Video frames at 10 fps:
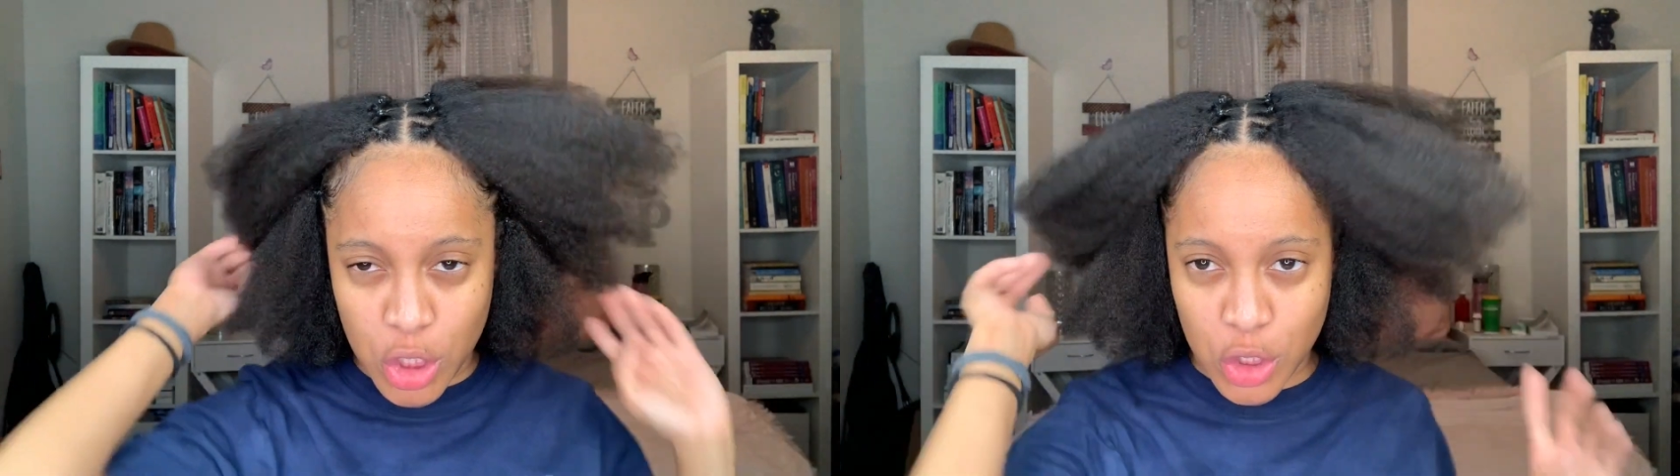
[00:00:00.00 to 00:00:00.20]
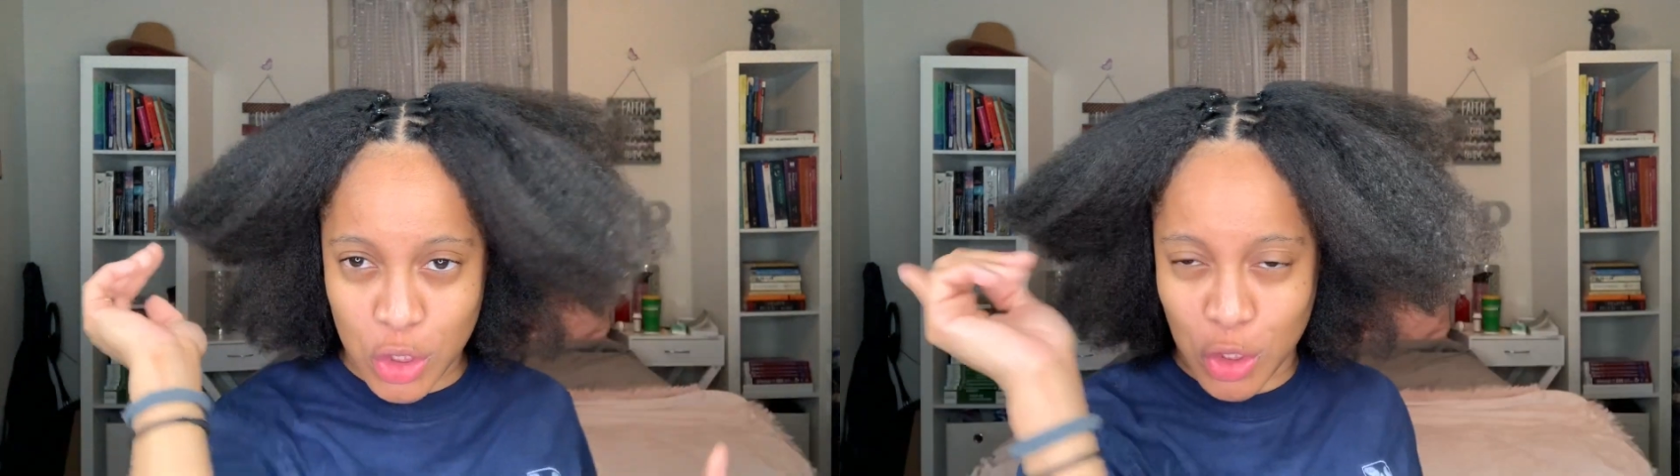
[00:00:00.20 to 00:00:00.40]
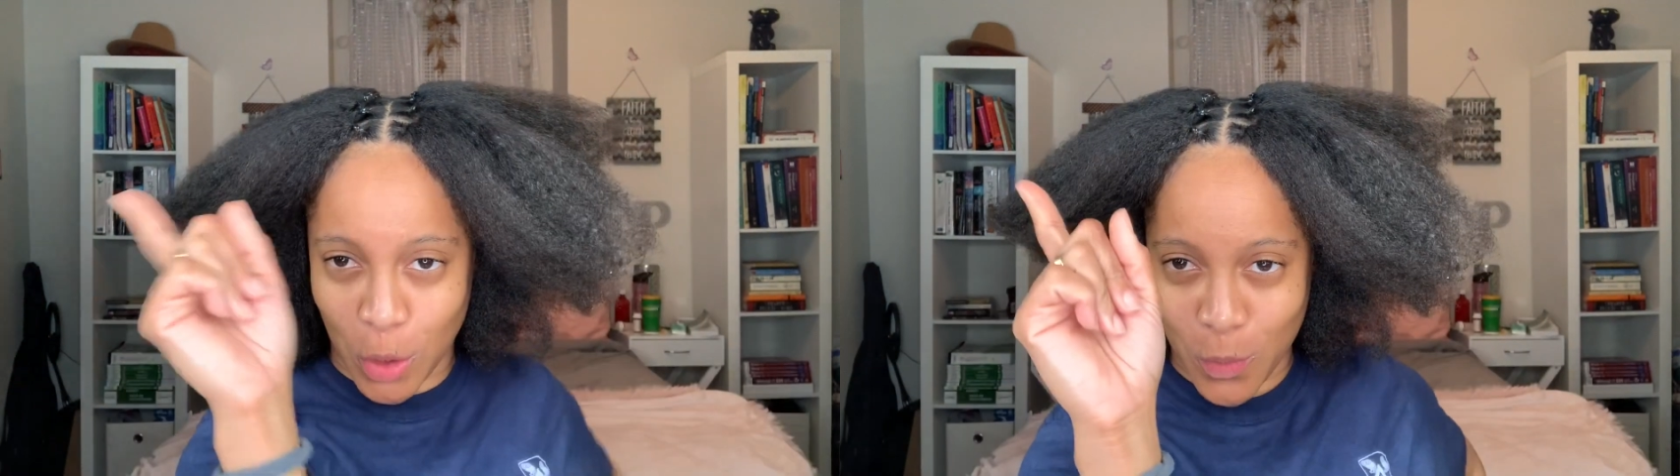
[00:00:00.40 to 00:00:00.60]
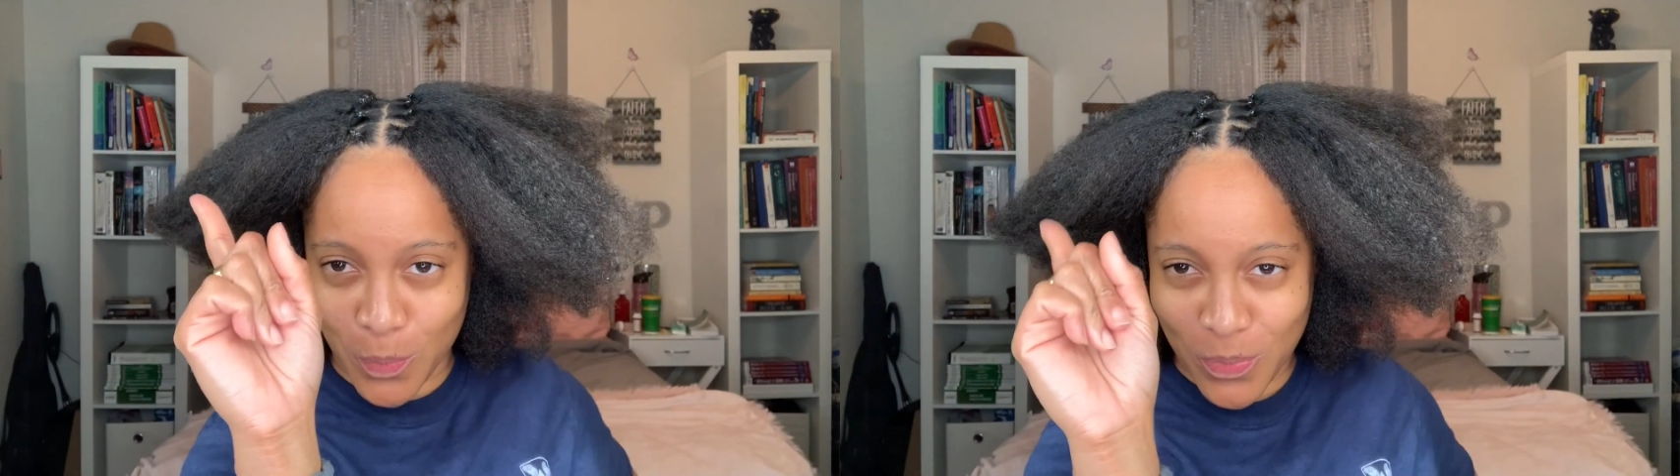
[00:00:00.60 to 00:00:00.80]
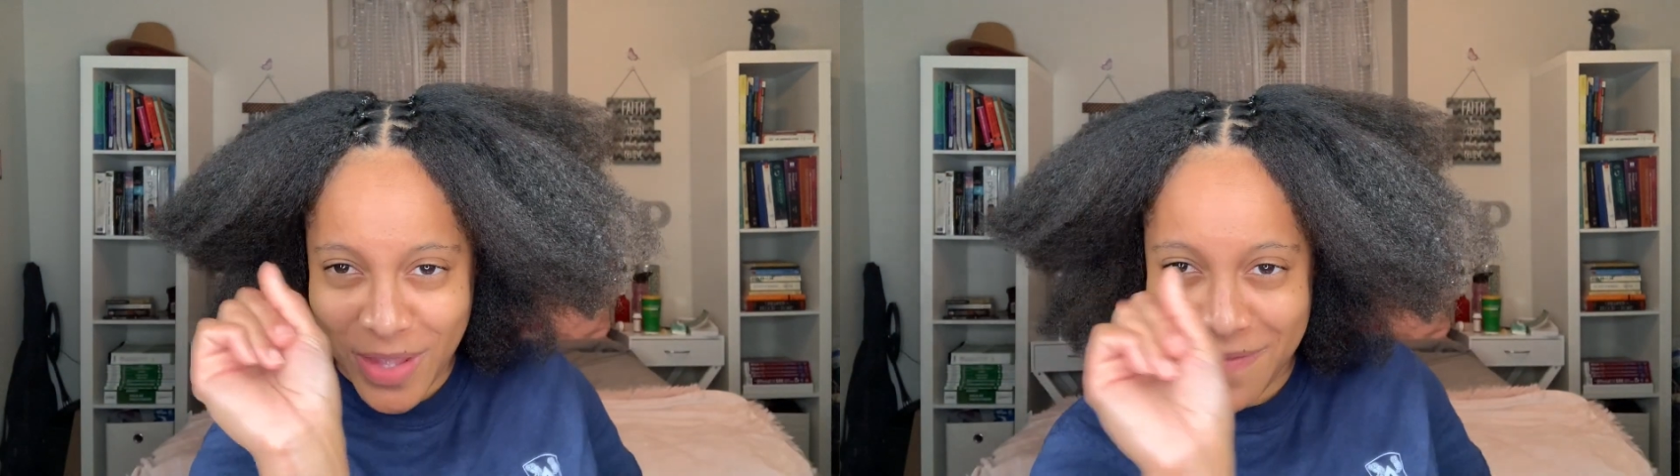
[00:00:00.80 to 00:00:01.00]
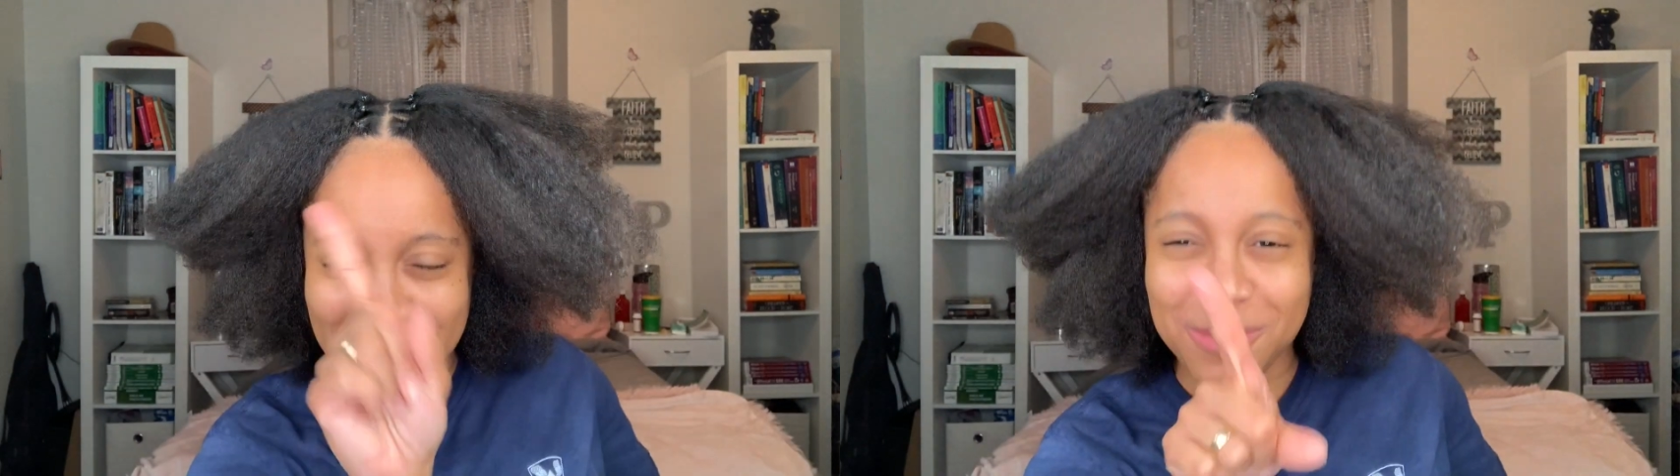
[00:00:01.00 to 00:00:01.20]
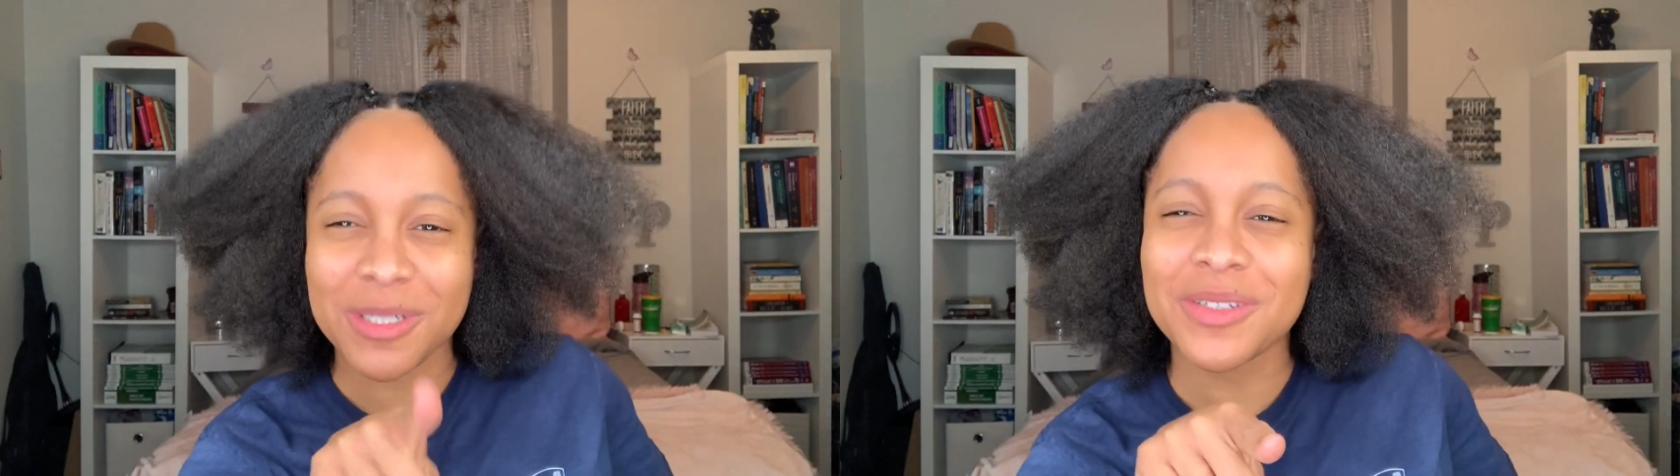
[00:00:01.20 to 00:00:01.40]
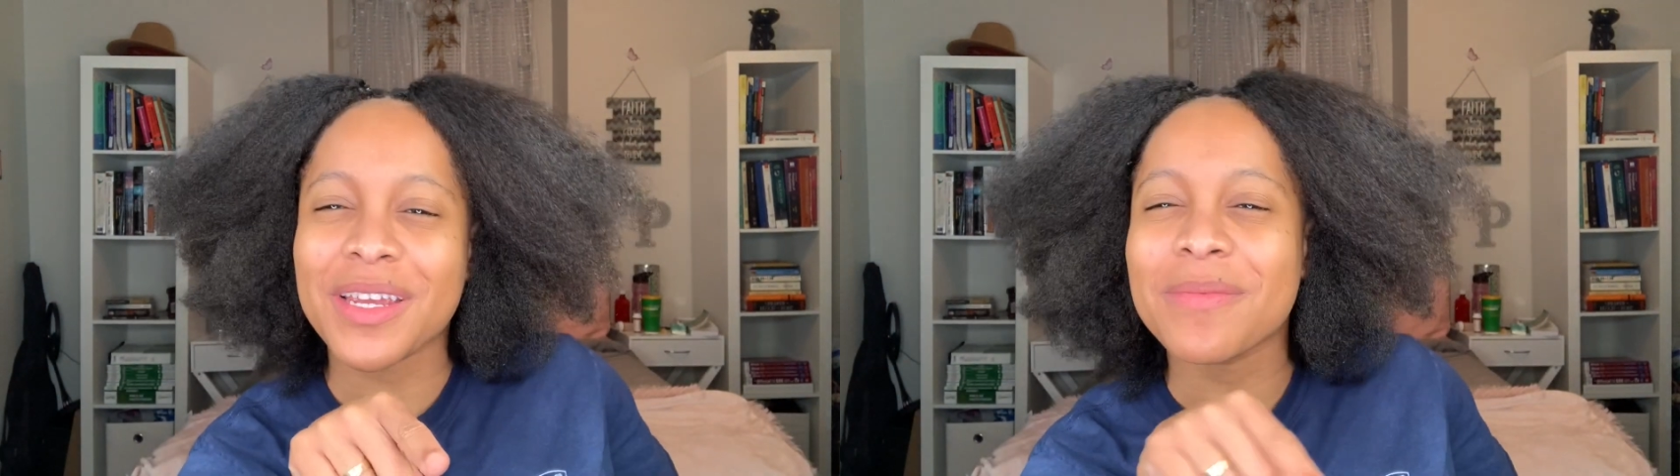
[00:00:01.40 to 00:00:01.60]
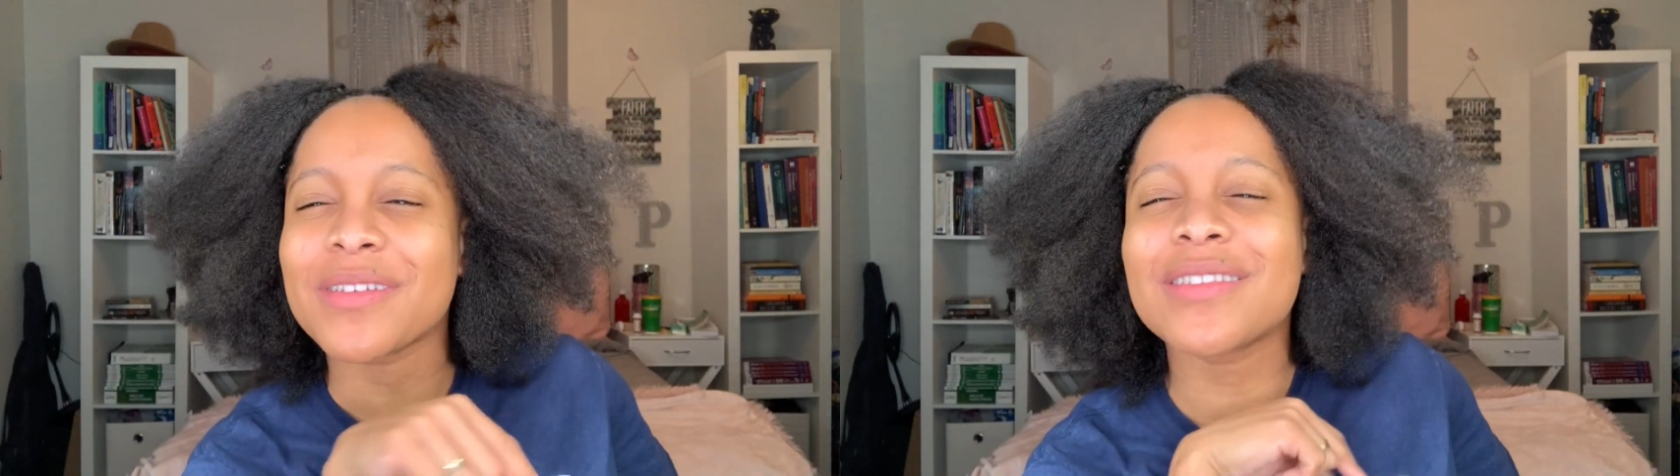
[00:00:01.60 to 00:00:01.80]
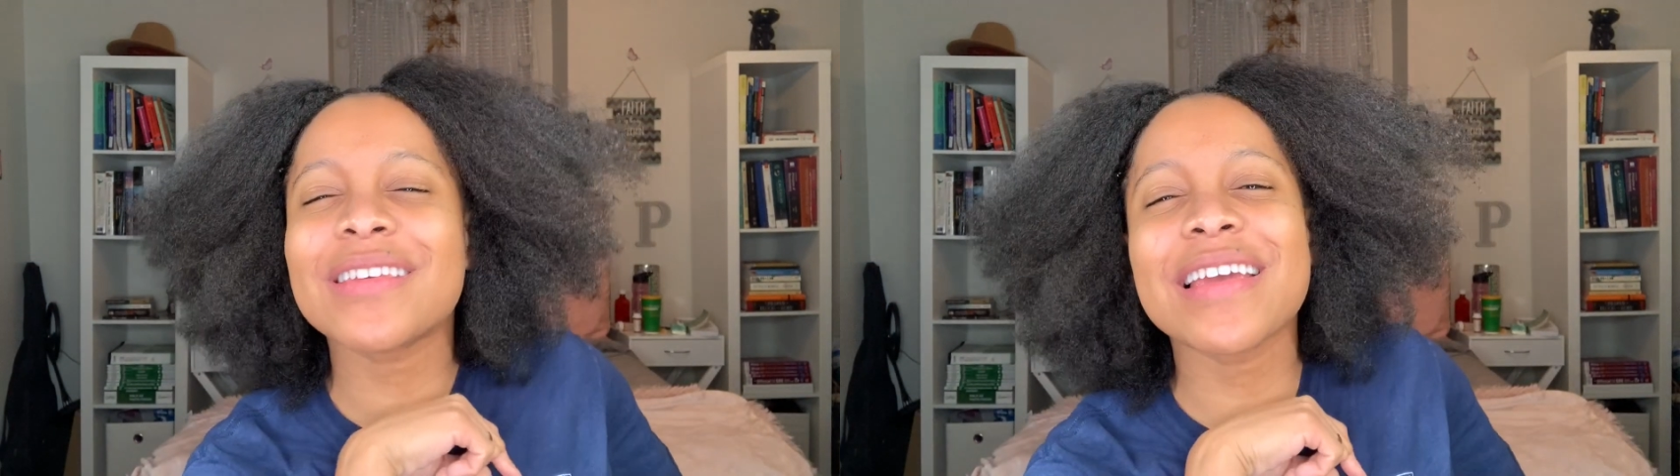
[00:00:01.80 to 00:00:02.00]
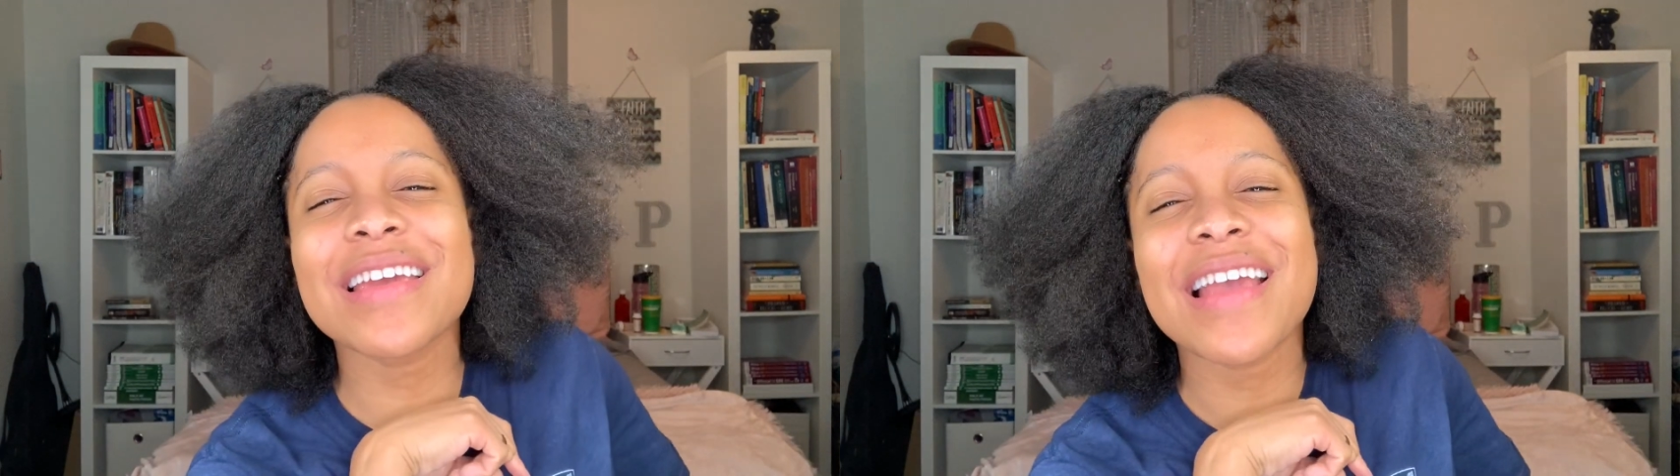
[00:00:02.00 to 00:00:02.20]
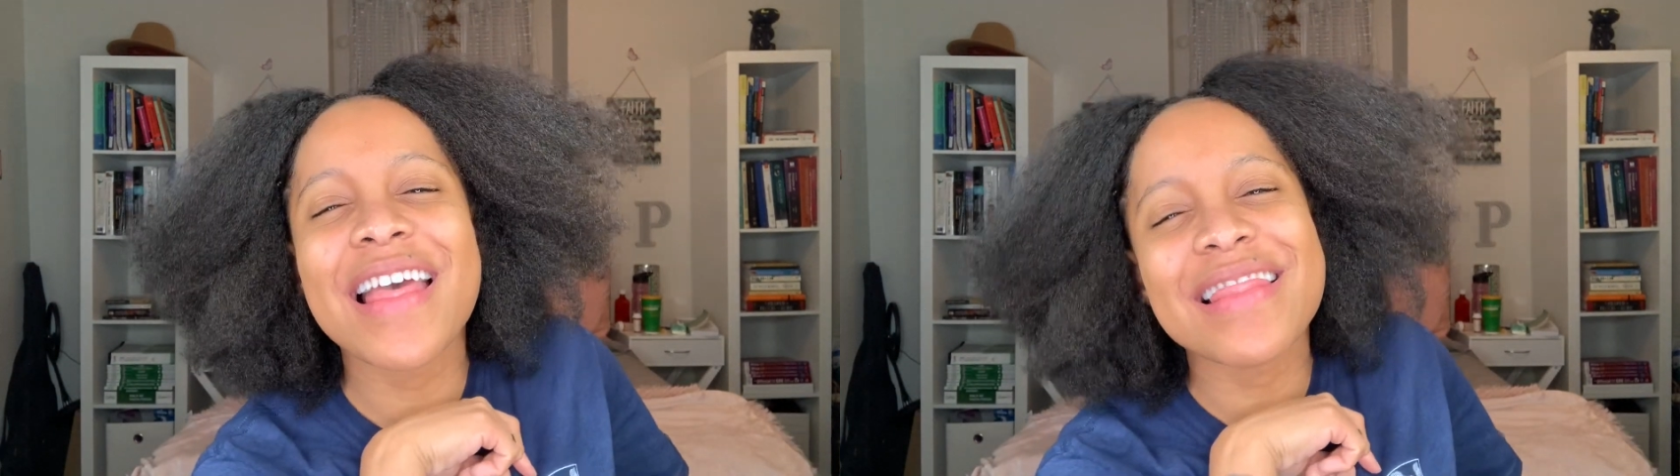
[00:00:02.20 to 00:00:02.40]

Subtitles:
So if that's what you came to see,